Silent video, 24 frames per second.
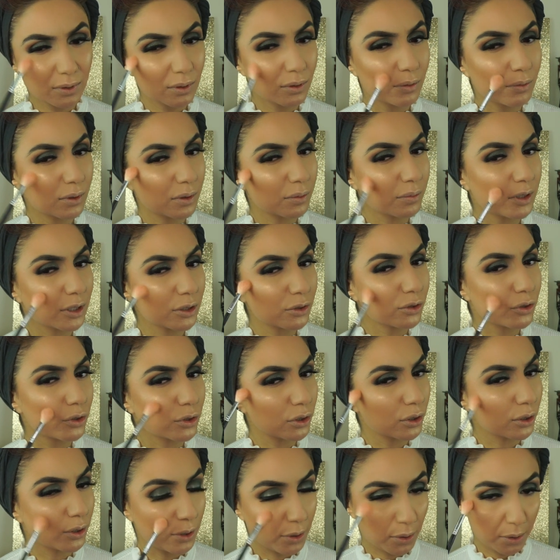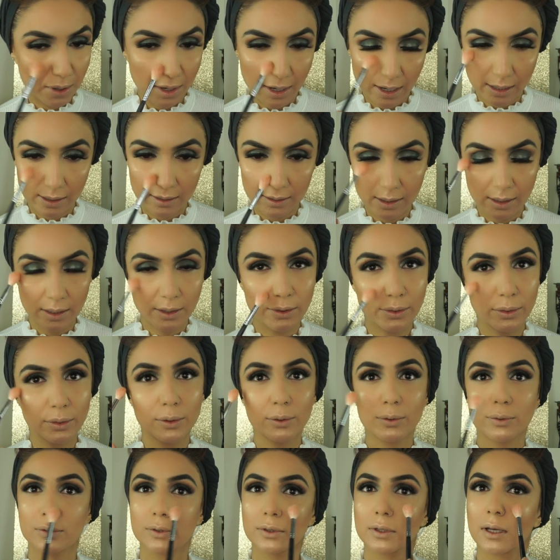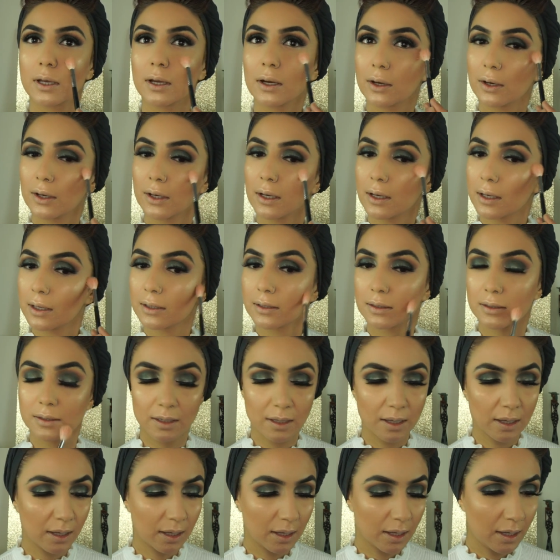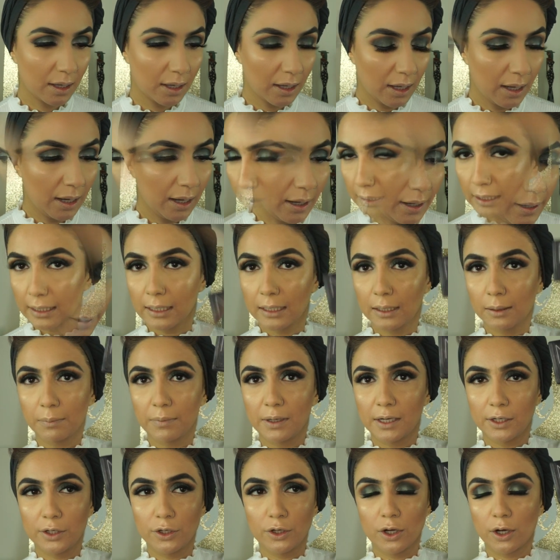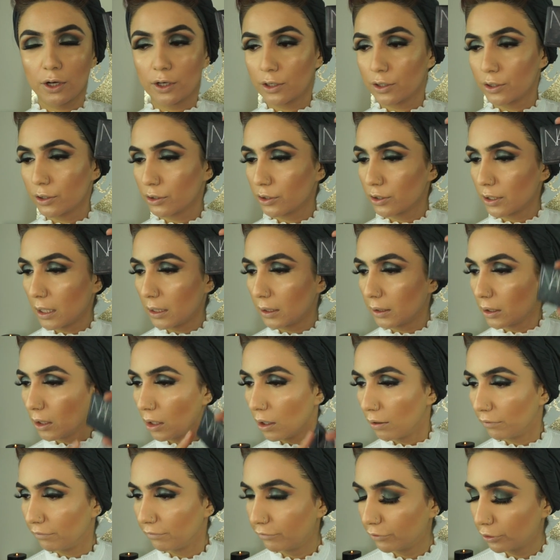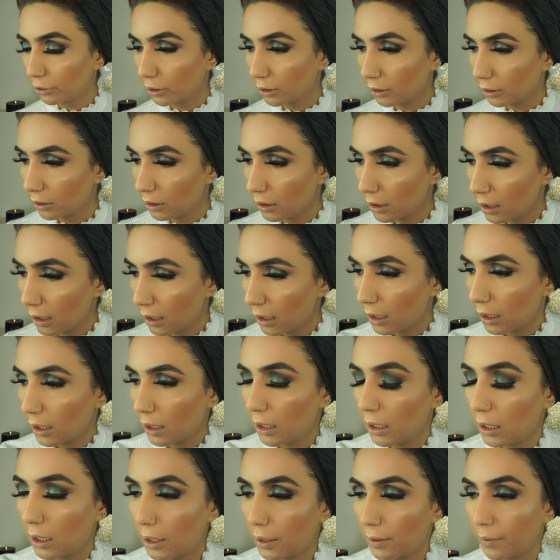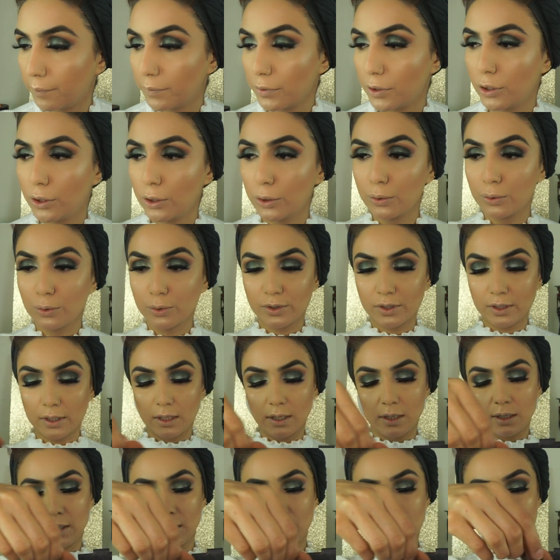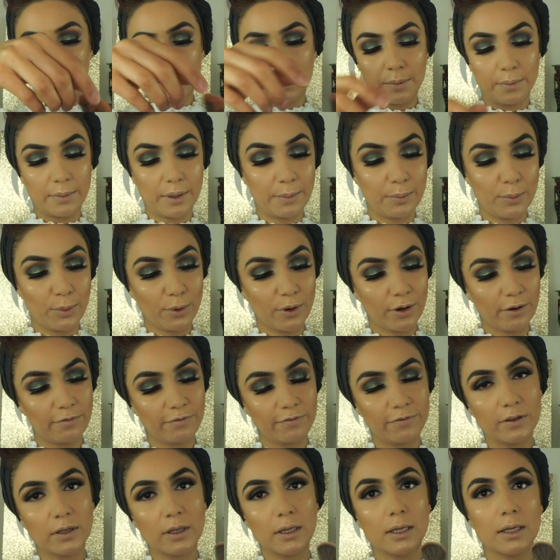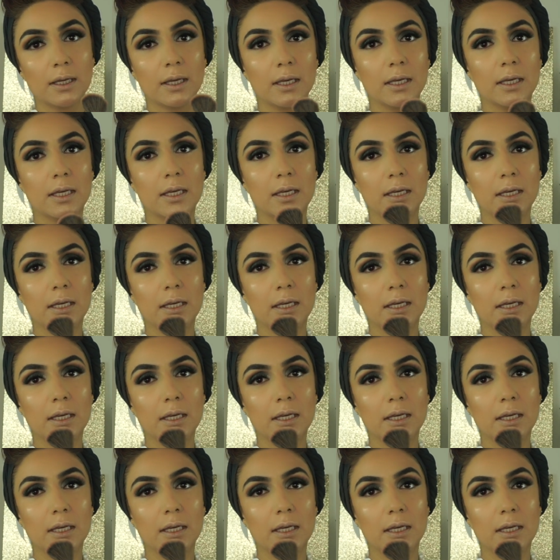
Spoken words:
you want to make sure you highlight those areas. I like my NARS Unlawful using my Morphe